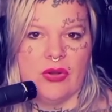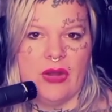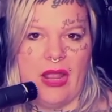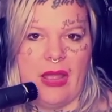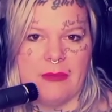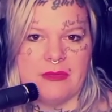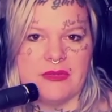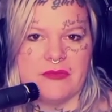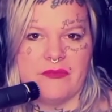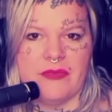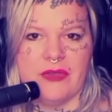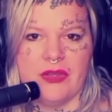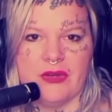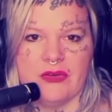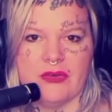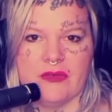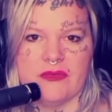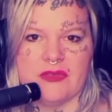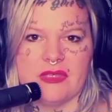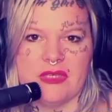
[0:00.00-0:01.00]
Perhaps
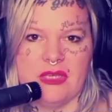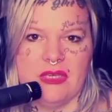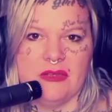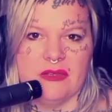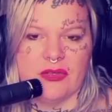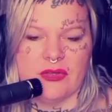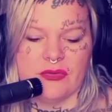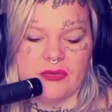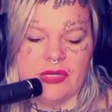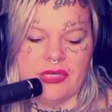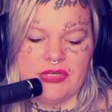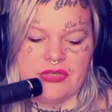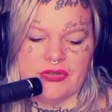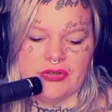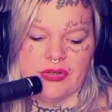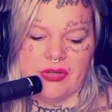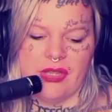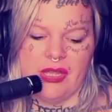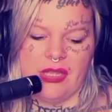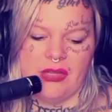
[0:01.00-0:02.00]
fear of seeing the
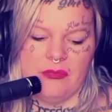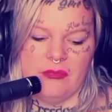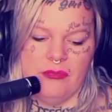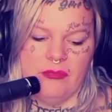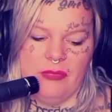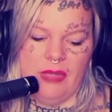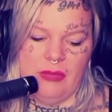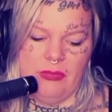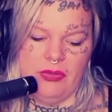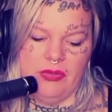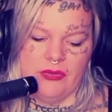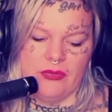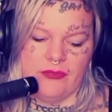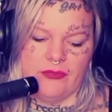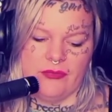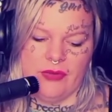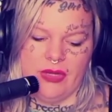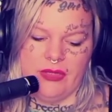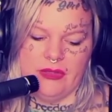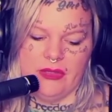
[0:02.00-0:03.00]
creature again.
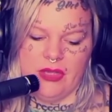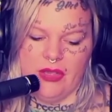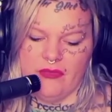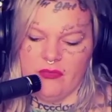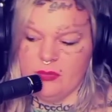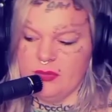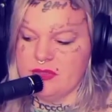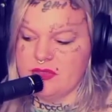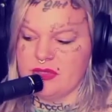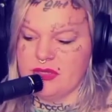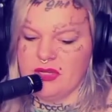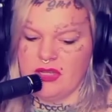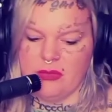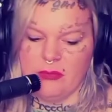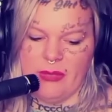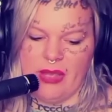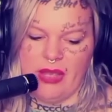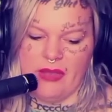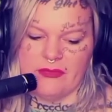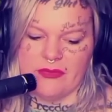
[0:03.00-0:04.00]
Maybe they're afraid the government's
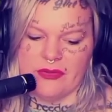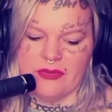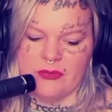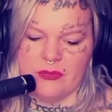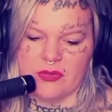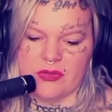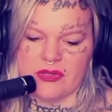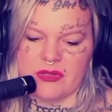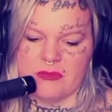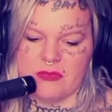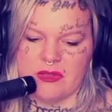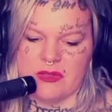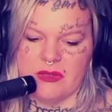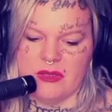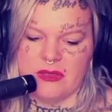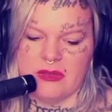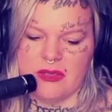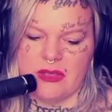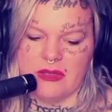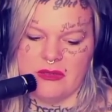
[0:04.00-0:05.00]
going to come after them or
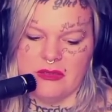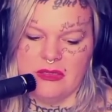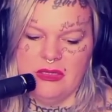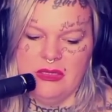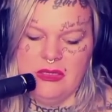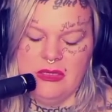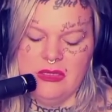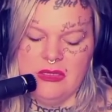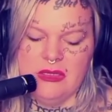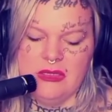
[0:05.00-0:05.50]
something like that.